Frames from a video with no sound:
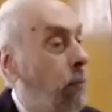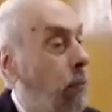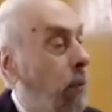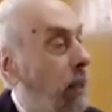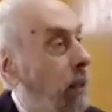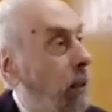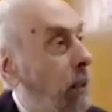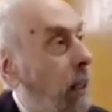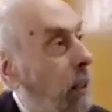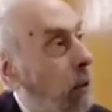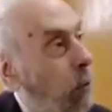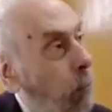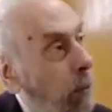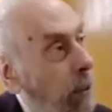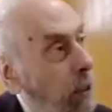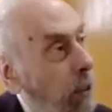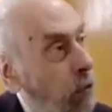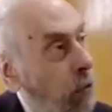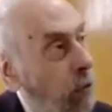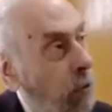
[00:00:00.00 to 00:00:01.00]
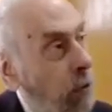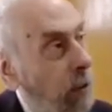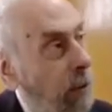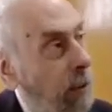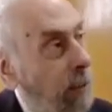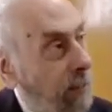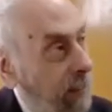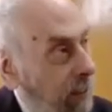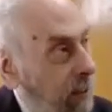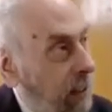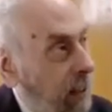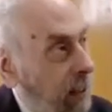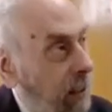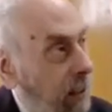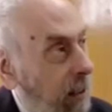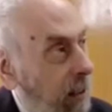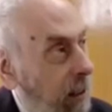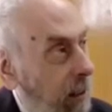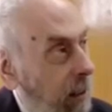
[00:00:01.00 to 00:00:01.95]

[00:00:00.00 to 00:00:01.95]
when they reach the sea,